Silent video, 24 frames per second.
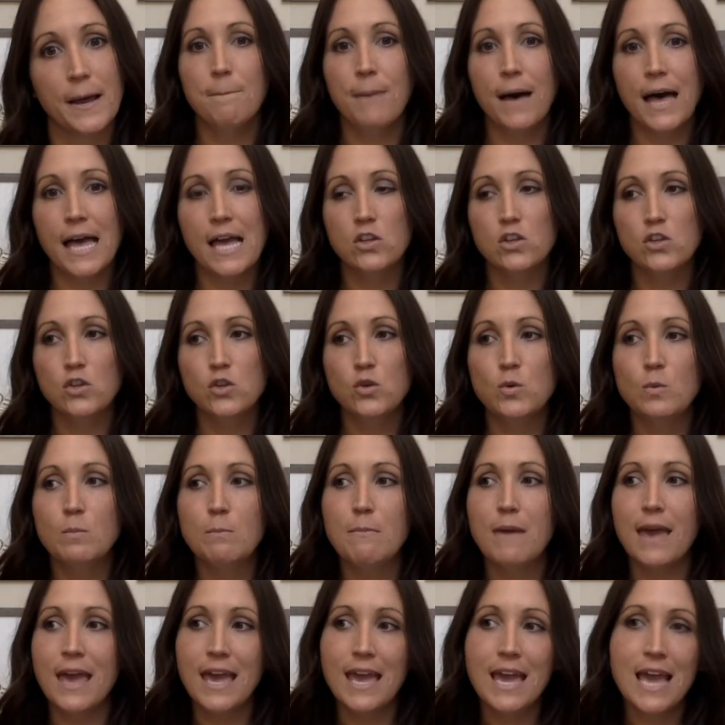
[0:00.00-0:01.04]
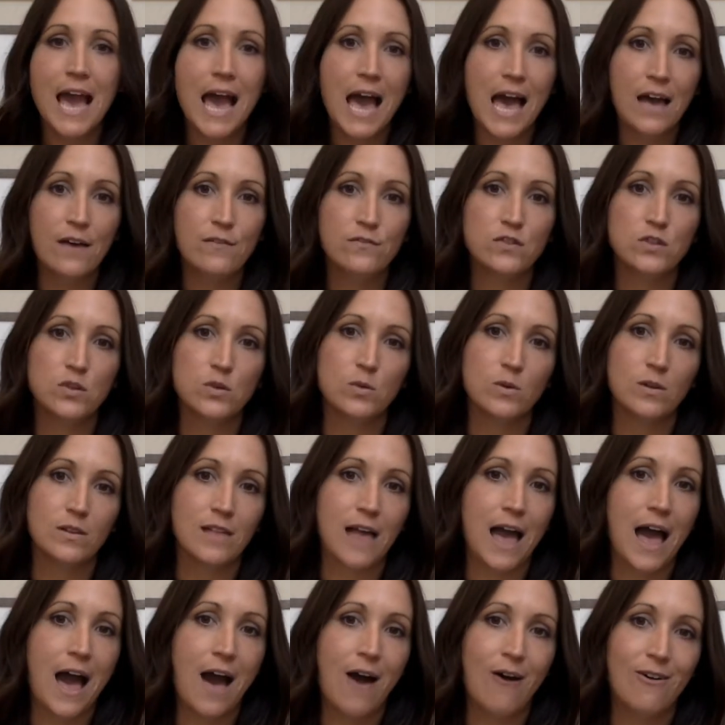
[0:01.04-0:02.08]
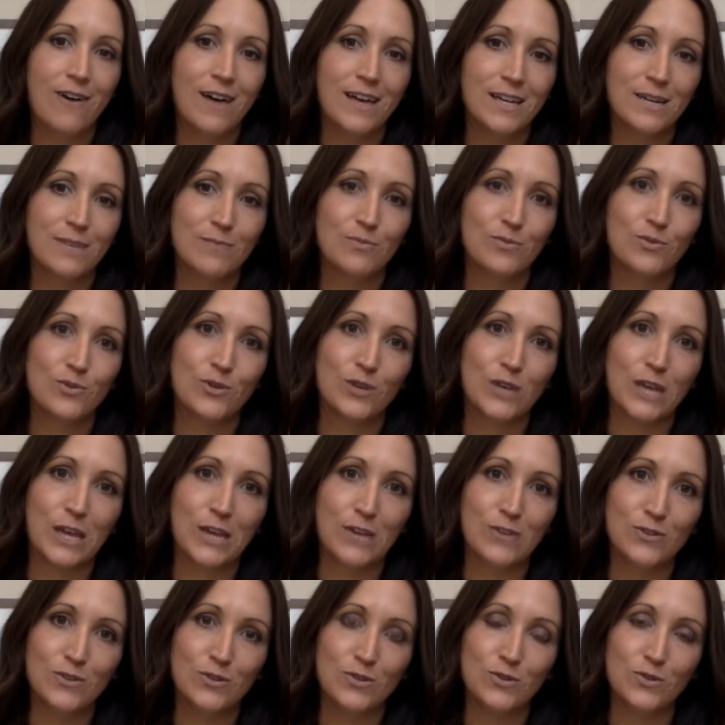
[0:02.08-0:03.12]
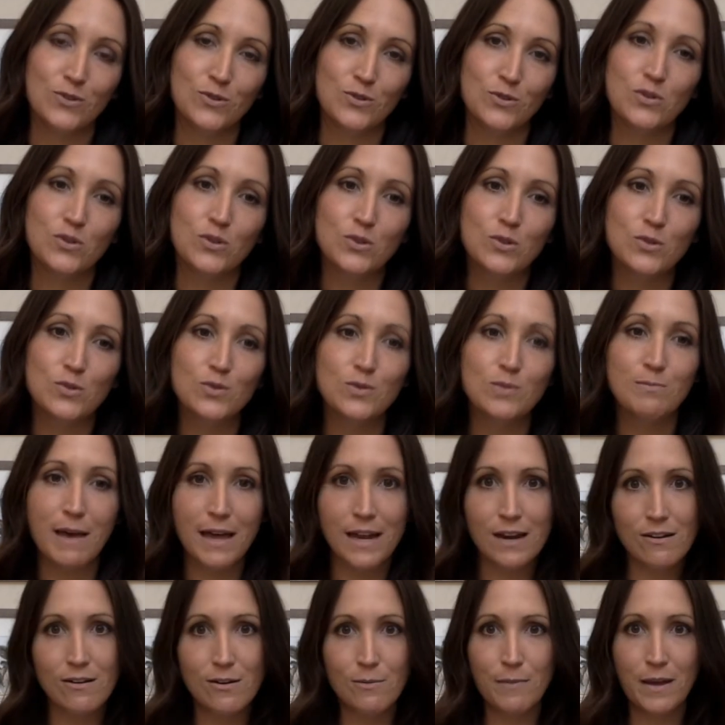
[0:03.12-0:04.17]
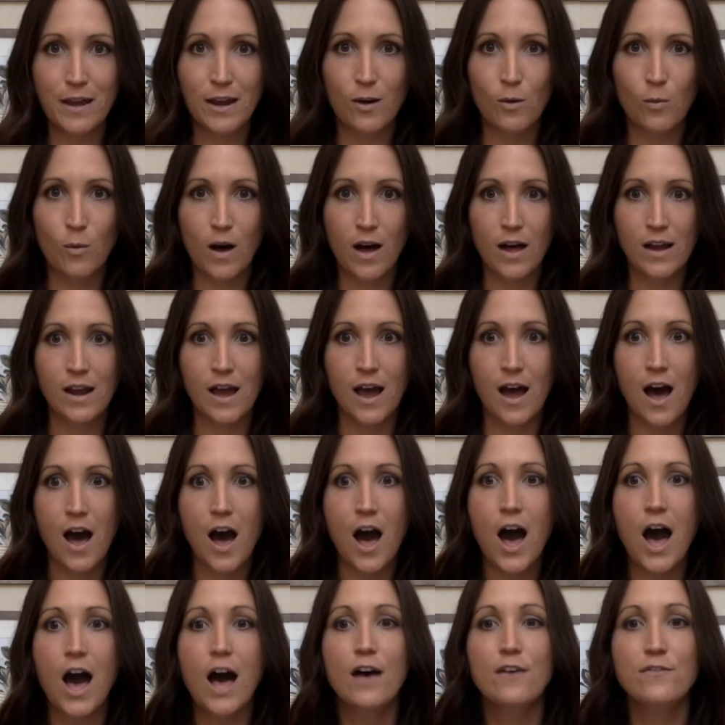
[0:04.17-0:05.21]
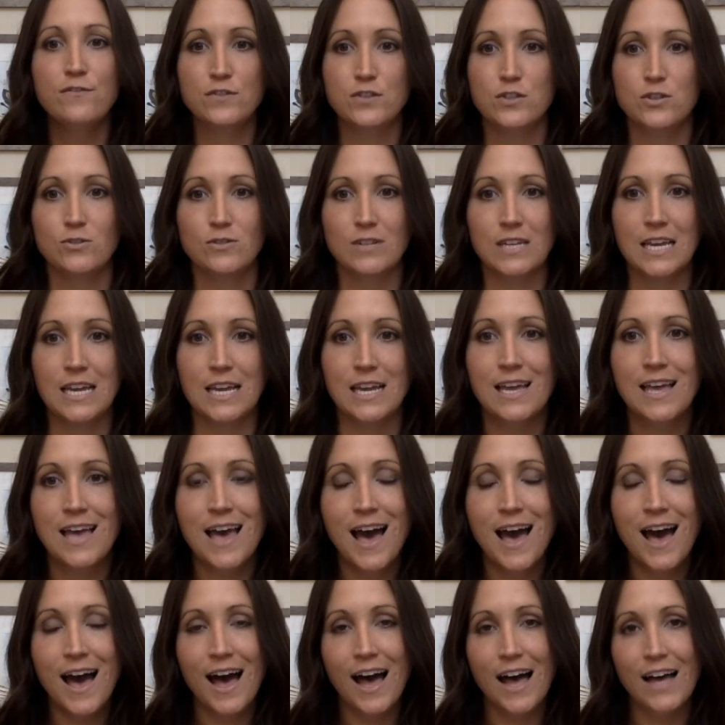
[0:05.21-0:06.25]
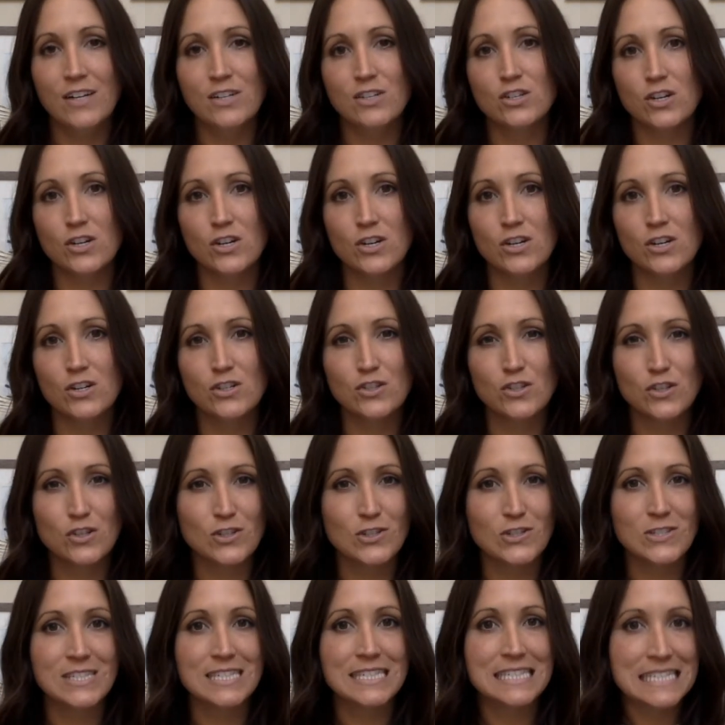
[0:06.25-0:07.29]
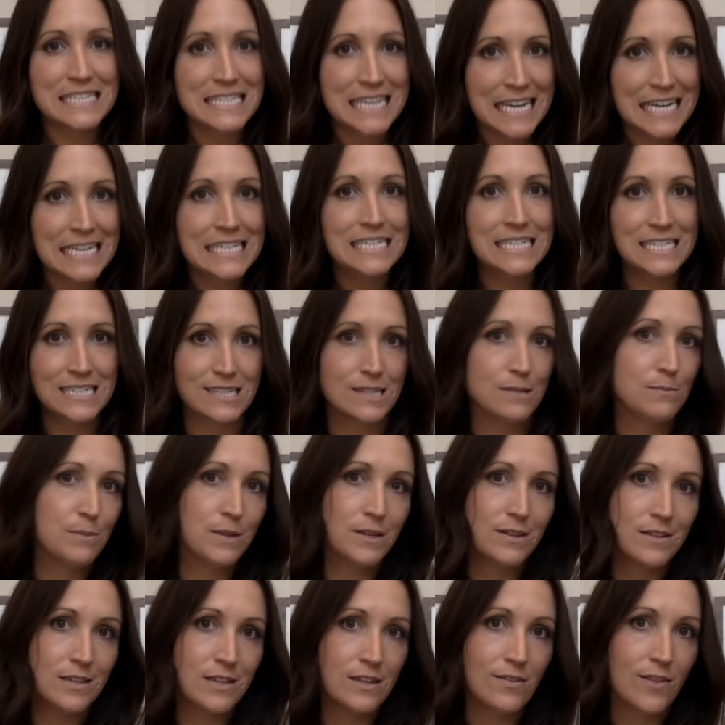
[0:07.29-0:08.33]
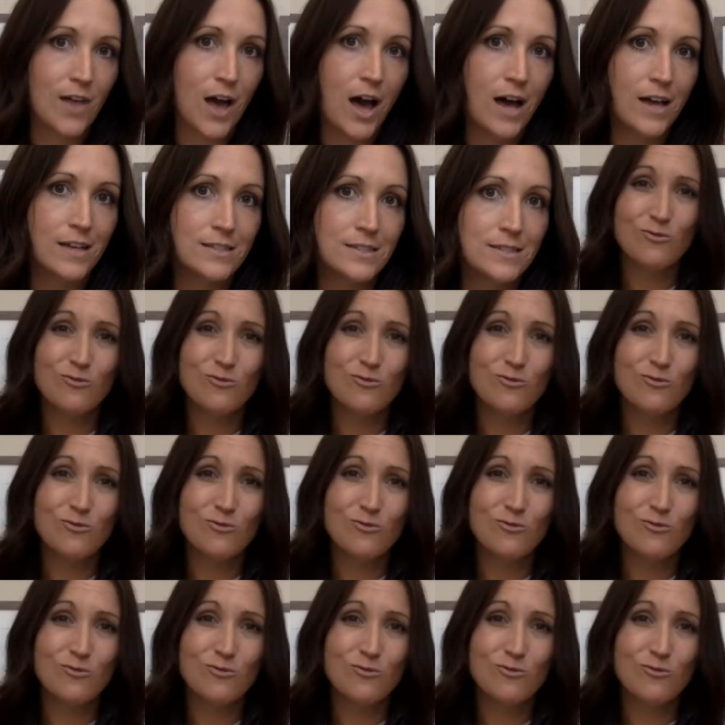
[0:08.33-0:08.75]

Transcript: But you may have to allow an employee to use medical marijuana off duty under certain state disability laws.